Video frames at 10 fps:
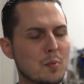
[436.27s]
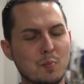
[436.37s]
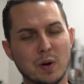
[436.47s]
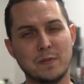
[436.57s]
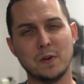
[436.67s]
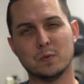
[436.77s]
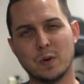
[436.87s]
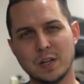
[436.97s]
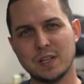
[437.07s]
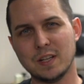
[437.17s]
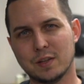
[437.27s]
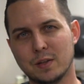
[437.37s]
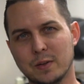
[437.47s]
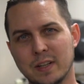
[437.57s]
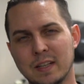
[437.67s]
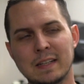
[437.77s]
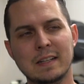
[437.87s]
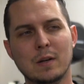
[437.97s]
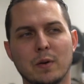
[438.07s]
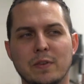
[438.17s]
but if you're rushing through it,
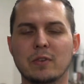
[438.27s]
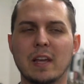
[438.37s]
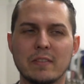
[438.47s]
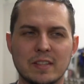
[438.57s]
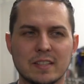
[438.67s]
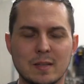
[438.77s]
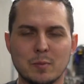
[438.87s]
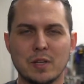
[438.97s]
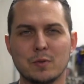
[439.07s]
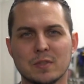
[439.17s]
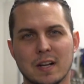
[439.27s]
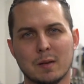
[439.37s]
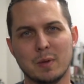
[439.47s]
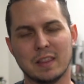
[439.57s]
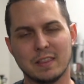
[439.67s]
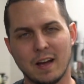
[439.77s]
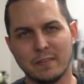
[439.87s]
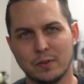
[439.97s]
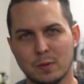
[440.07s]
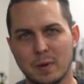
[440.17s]
or if you give it to somebody who's not gonna be
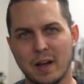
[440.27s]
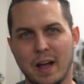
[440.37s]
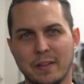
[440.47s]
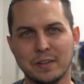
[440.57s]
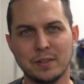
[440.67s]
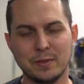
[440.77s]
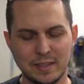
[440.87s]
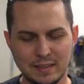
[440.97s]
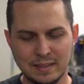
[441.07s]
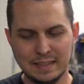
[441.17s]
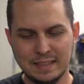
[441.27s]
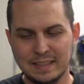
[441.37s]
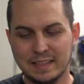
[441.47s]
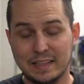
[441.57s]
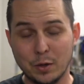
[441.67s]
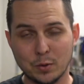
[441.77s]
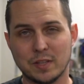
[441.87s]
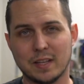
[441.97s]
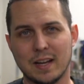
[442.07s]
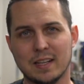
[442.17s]
thoughtful about how they're doing it, those
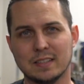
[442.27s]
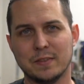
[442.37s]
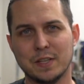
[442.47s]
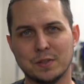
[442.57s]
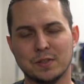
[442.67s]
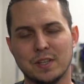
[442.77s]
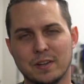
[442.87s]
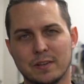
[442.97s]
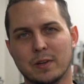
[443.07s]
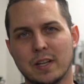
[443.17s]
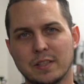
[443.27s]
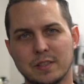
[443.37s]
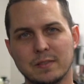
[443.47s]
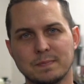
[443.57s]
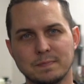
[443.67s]
are the kinds of issues that you're gonna run into.